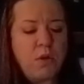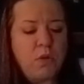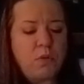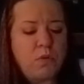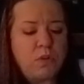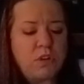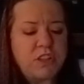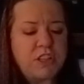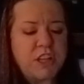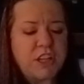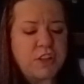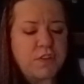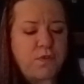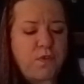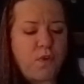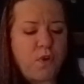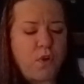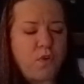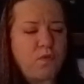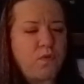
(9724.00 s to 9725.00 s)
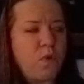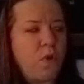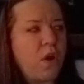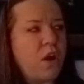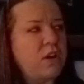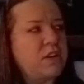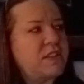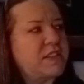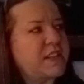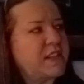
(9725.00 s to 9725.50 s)
What's this Four of
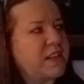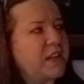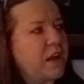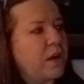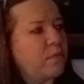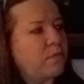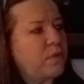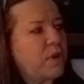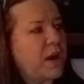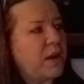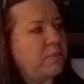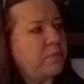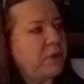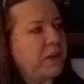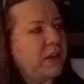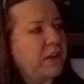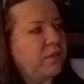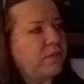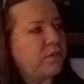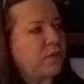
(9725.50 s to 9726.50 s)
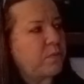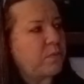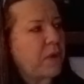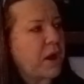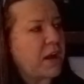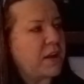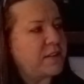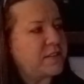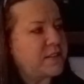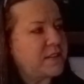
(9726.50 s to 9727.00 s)
Wands in the upright mean for
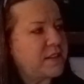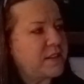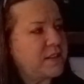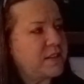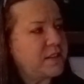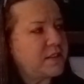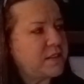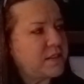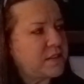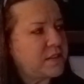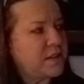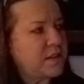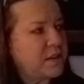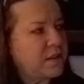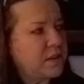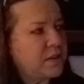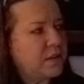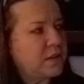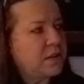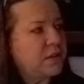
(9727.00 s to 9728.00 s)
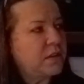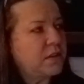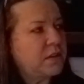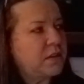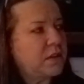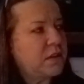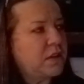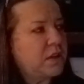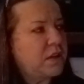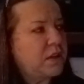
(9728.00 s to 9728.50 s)
Pisces
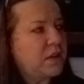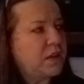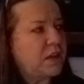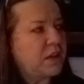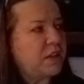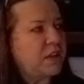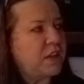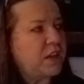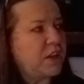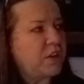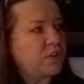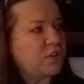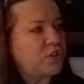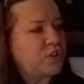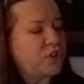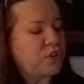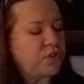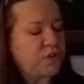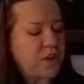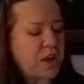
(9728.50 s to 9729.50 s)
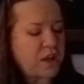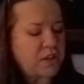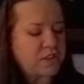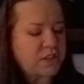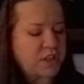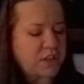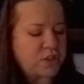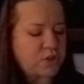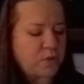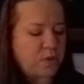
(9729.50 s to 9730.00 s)
in the year
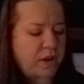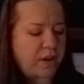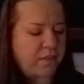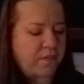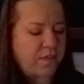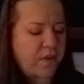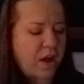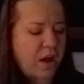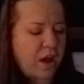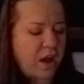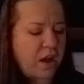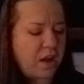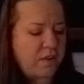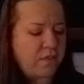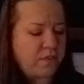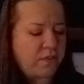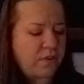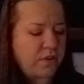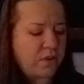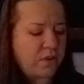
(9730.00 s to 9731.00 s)
2025?